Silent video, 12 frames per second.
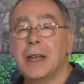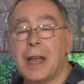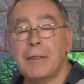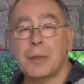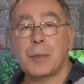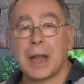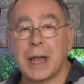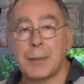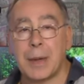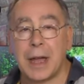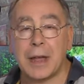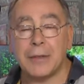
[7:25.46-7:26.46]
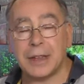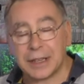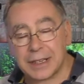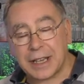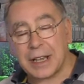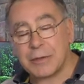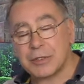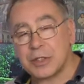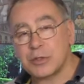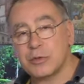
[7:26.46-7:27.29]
Have a play about it, get it just